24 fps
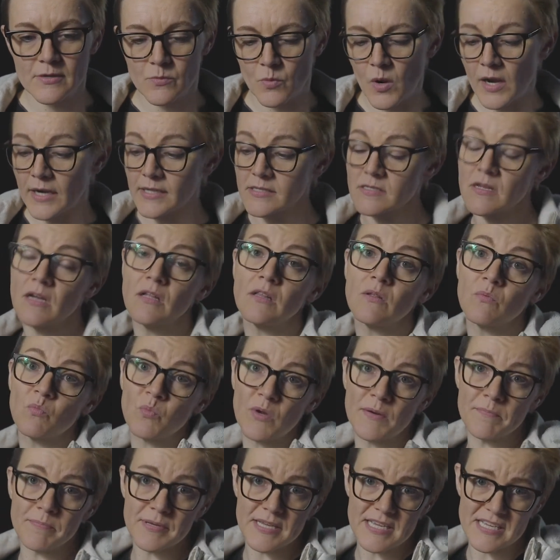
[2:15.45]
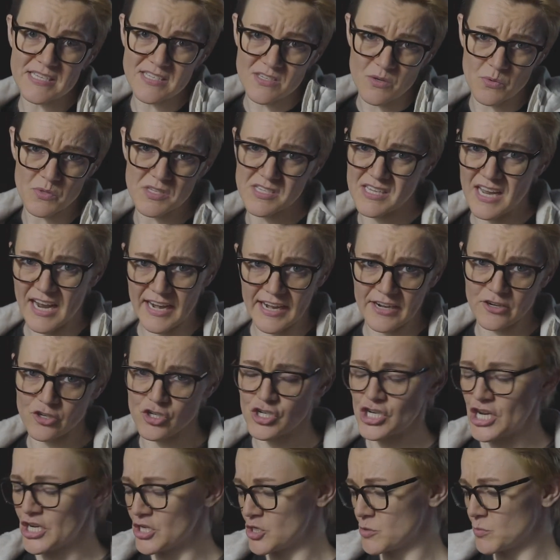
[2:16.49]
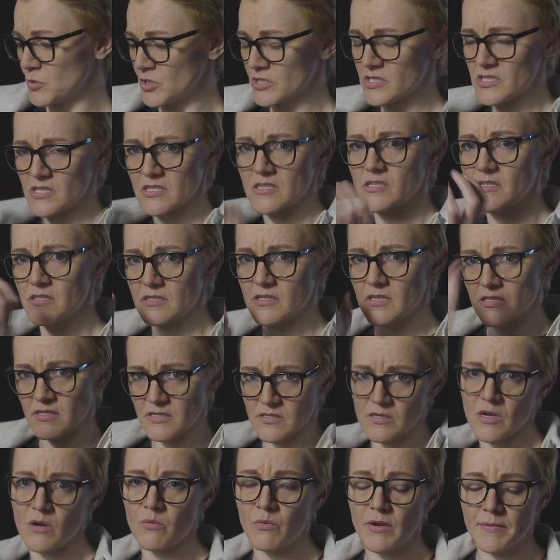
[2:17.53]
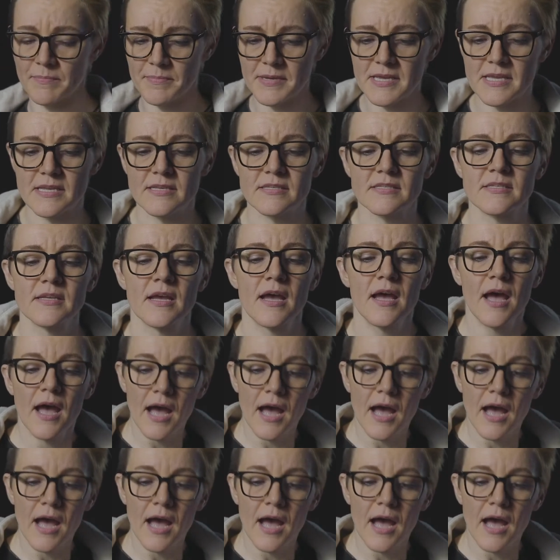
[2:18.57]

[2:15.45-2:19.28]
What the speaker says: one, it's all one piece, so it's not interchangeable. It's just, this is all one piece.